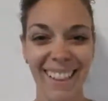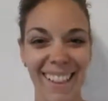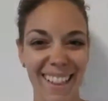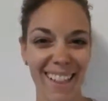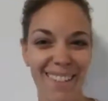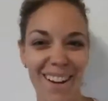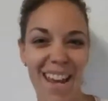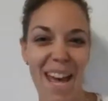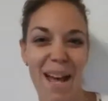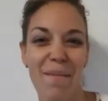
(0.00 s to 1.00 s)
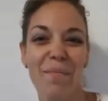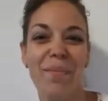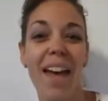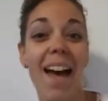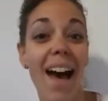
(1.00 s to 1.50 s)
Here I am.
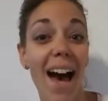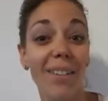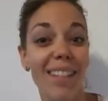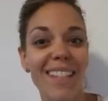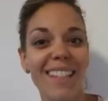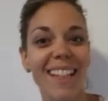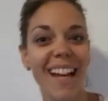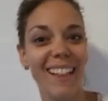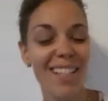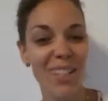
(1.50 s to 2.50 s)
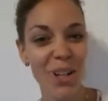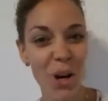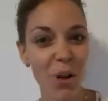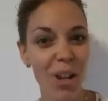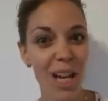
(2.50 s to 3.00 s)
How did you like the
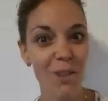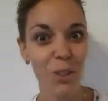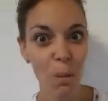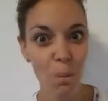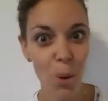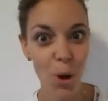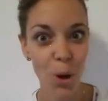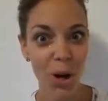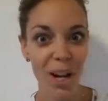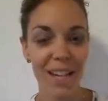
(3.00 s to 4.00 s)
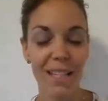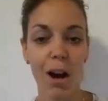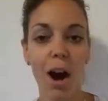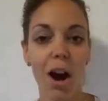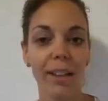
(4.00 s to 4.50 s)
story of the birds?
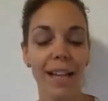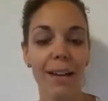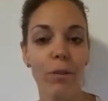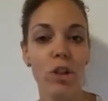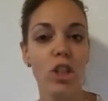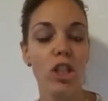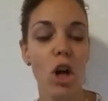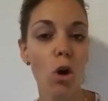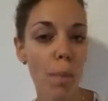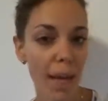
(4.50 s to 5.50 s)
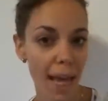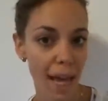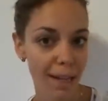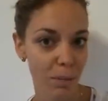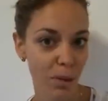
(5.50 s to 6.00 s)
Oh, there were so many
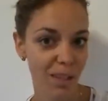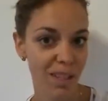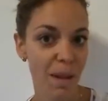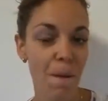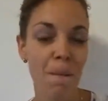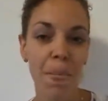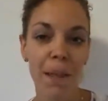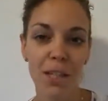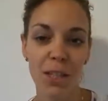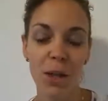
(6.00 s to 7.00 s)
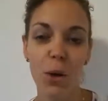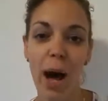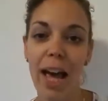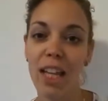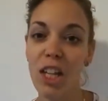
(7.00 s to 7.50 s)
animals. So
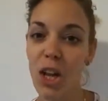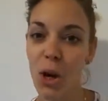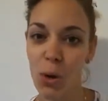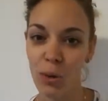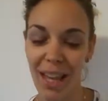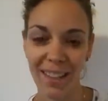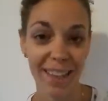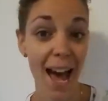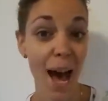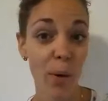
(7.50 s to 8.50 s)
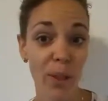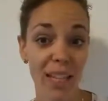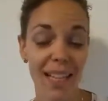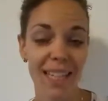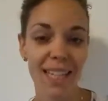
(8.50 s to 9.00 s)
I know that
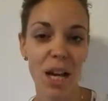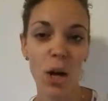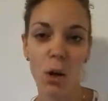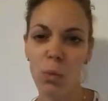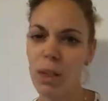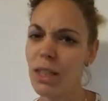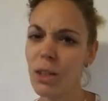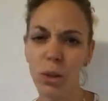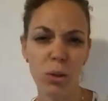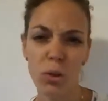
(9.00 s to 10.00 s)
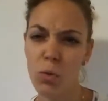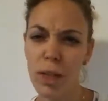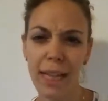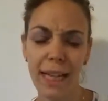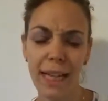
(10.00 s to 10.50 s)
nowadays we don't
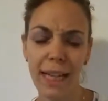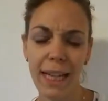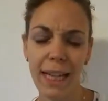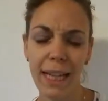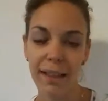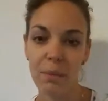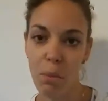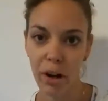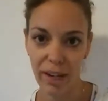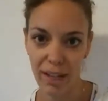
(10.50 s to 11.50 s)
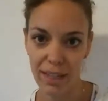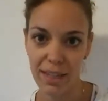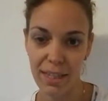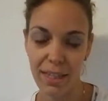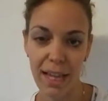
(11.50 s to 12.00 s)
really attend
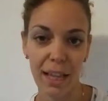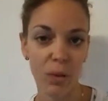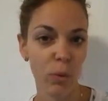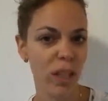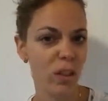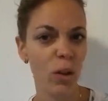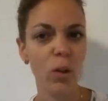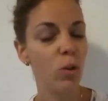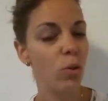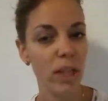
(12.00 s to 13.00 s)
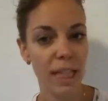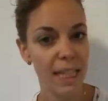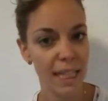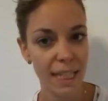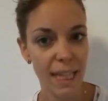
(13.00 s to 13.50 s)
markets and we don't really
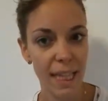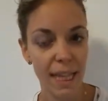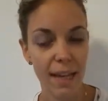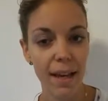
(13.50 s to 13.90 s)
see